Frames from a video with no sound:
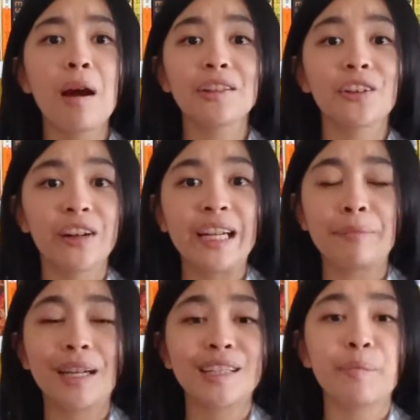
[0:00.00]
want to
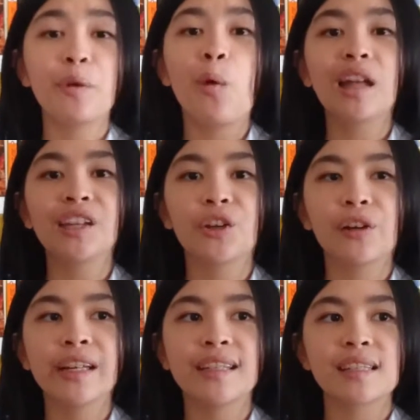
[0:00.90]
read because I've been wanting to
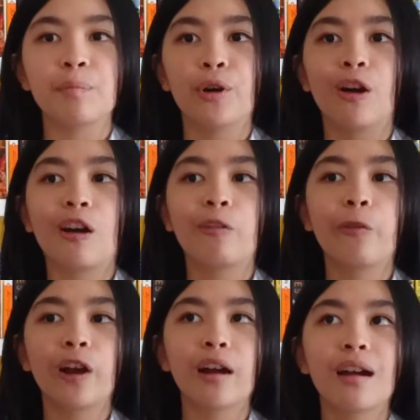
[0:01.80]
read this book
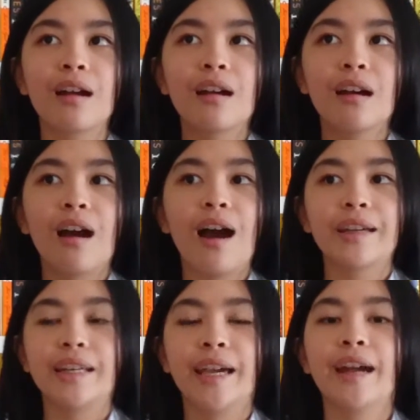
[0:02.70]
for
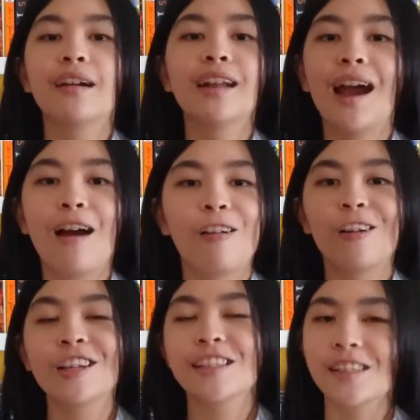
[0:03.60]
a year now
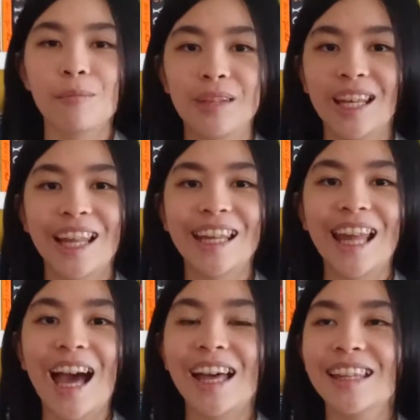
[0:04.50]
or something like
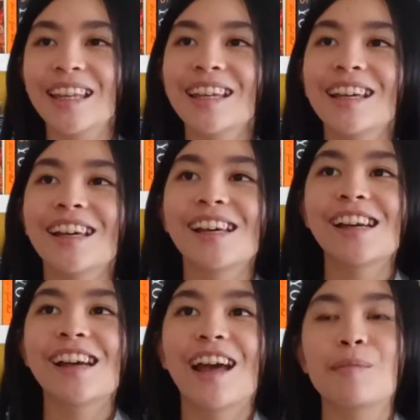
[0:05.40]
that
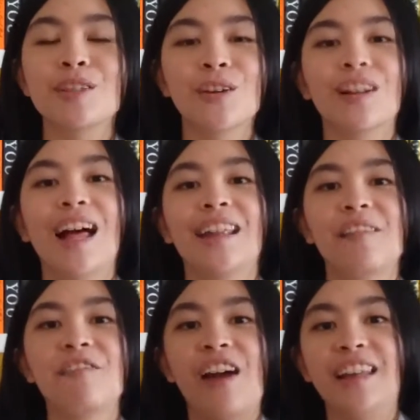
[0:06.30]
and I'm so glad
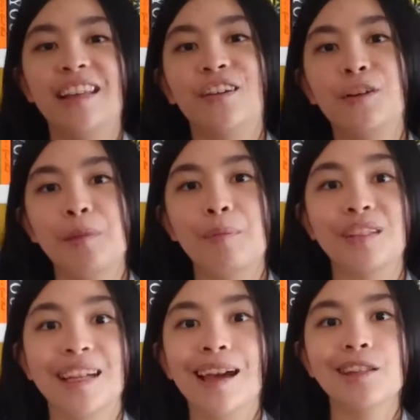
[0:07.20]
that I'm finally going to be
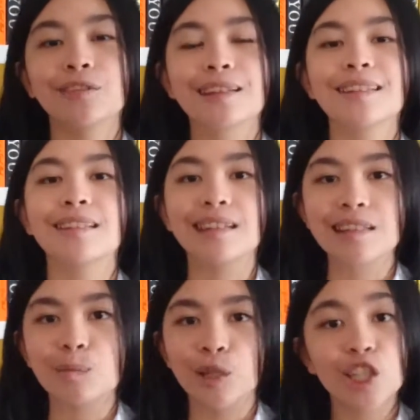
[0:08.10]
able to get to it
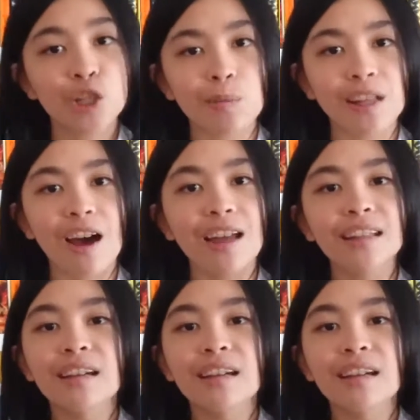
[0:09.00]
this book, booktubeathon.